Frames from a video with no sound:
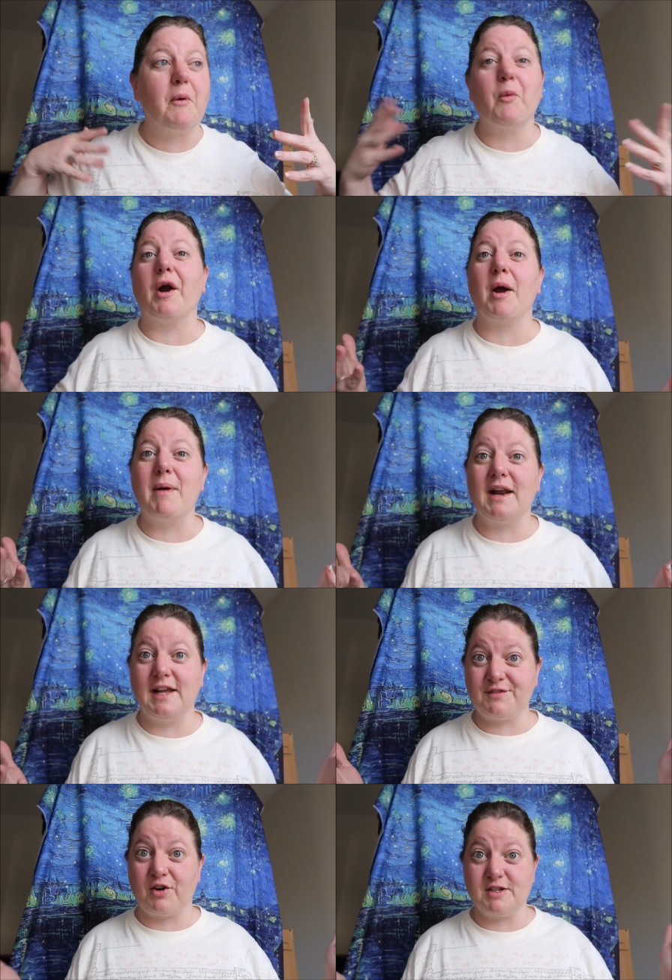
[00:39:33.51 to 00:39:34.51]
where I'm at
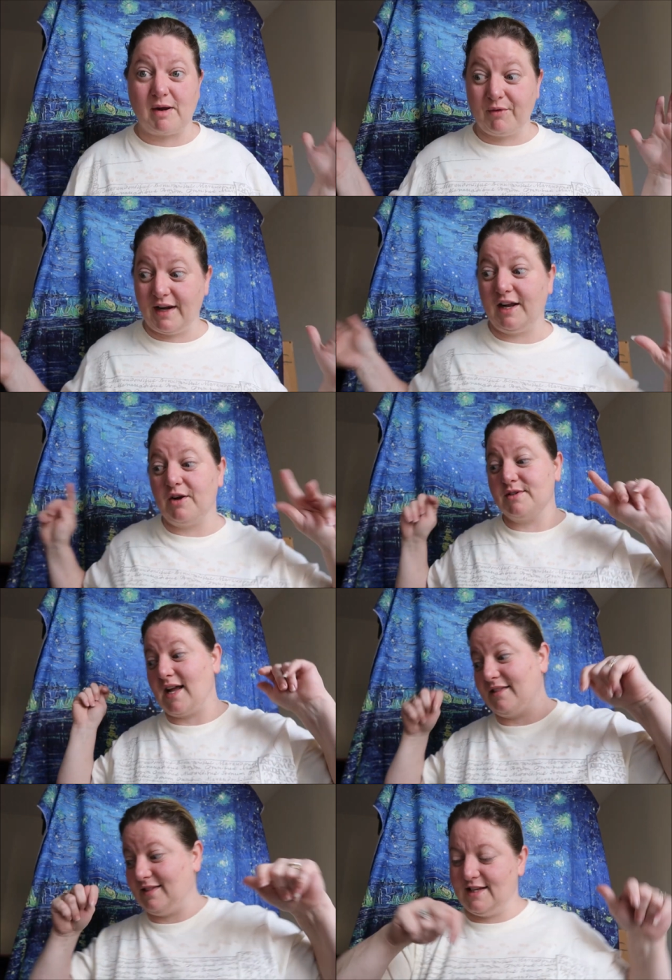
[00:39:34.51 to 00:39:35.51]
as far as my reading goes
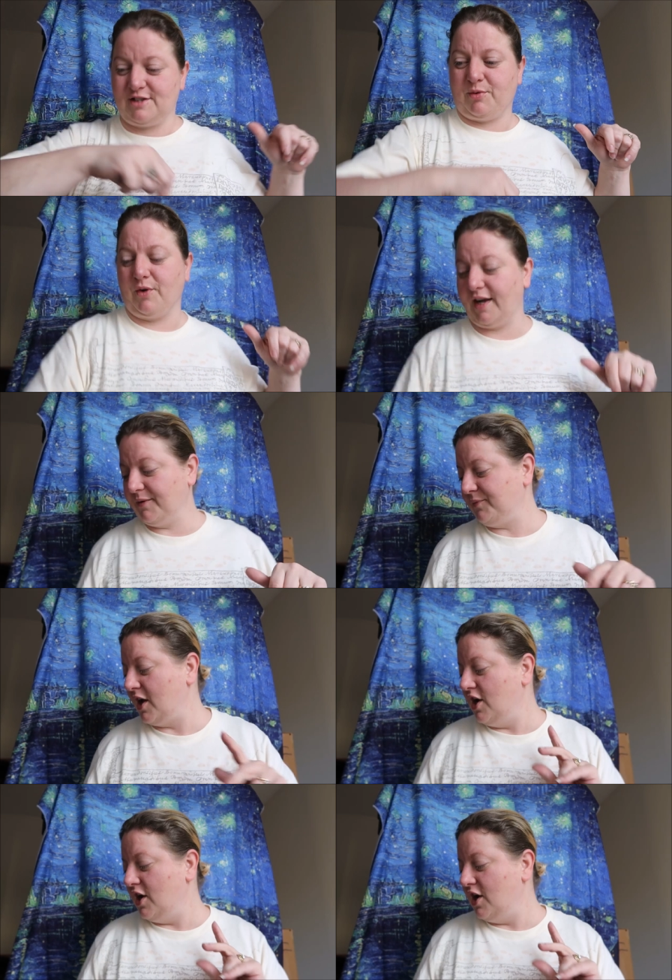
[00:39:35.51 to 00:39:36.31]
at this point